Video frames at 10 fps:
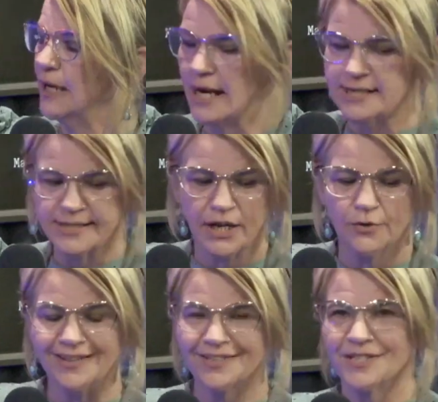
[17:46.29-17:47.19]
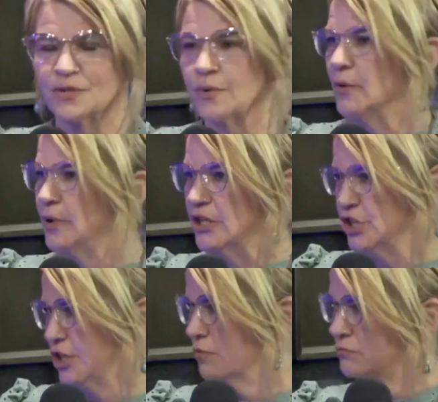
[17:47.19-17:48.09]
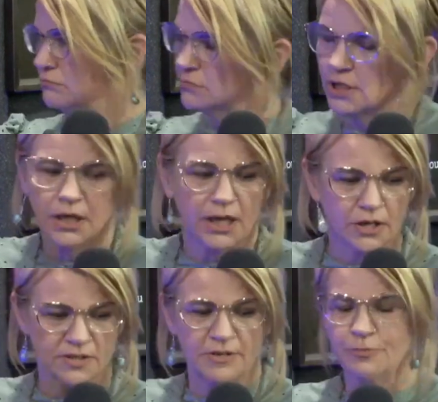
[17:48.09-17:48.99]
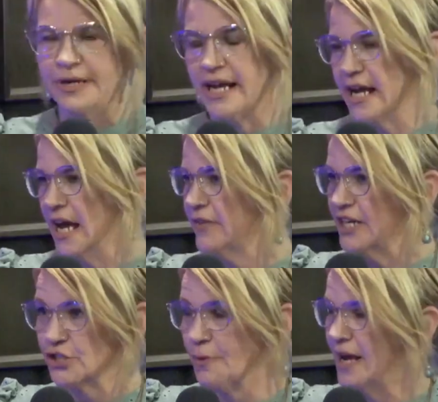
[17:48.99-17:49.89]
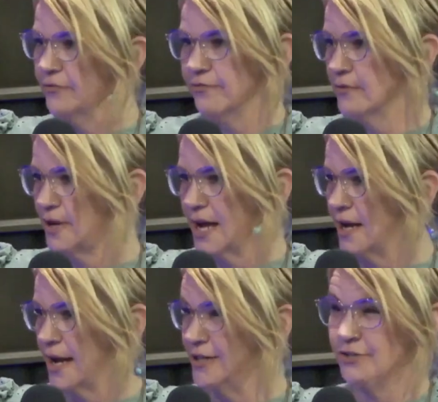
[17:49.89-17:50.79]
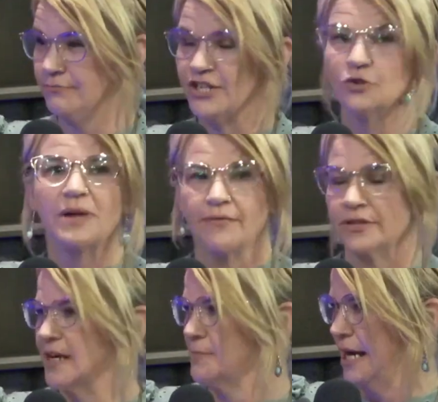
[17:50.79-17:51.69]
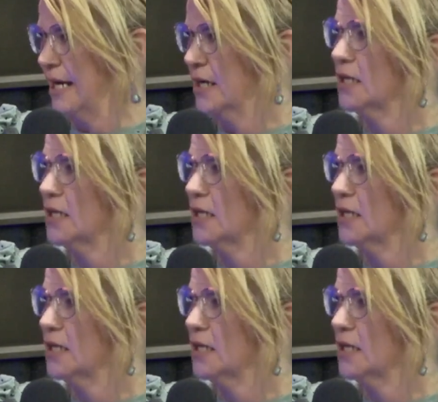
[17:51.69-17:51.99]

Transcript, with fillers: and I say okay this is what I want to do here's how much money I have I don't have I, I, I don't have a lot of money